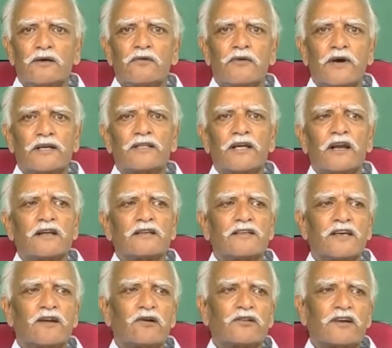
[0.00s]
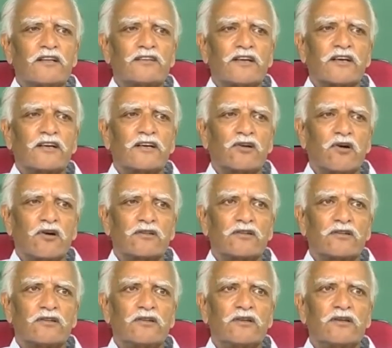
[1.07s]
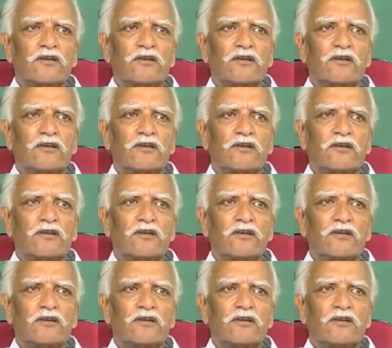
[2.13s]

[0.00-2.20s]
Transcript: where there are 0 transaction costs